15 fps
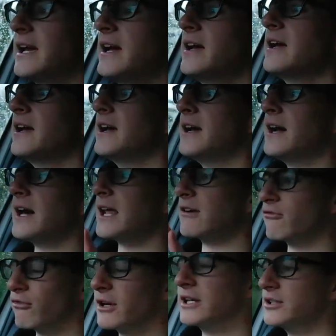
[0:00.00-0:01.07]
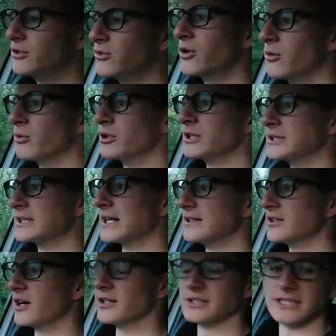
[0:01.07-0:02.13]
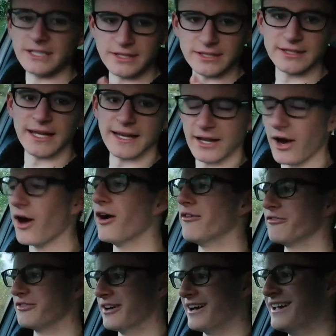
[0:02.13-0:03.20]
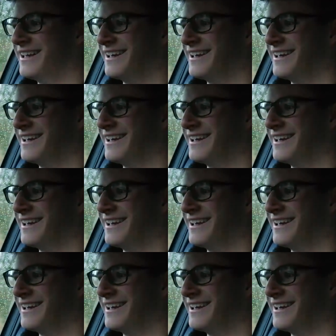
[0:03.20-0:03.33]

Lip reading: it. I really do not want it to get dirty the day after.